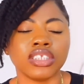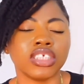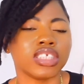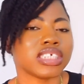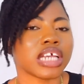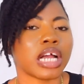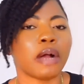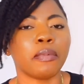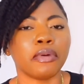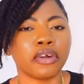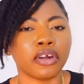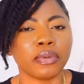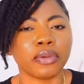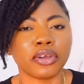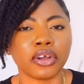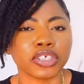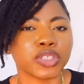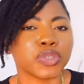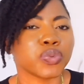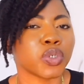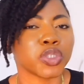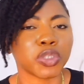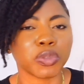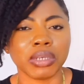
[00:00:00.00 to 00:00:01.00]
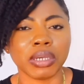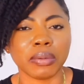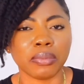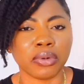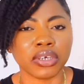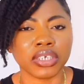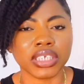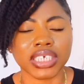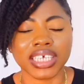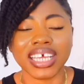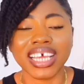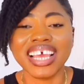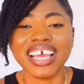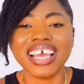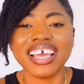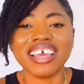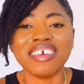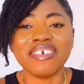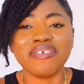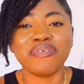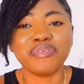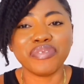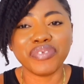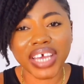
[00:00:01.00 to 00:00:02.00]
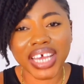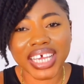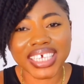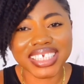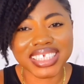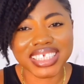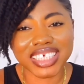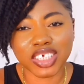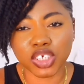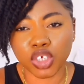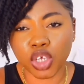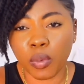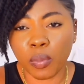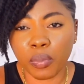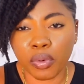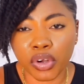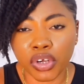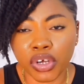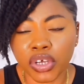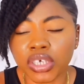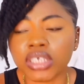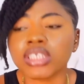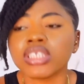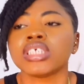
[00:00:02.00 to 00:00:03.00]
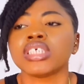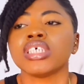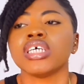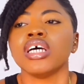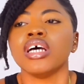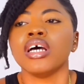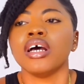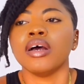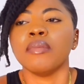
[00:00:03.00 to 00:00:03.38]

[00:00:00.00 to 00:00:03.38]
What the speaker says: dish out product because you want to make money. Invest in your products.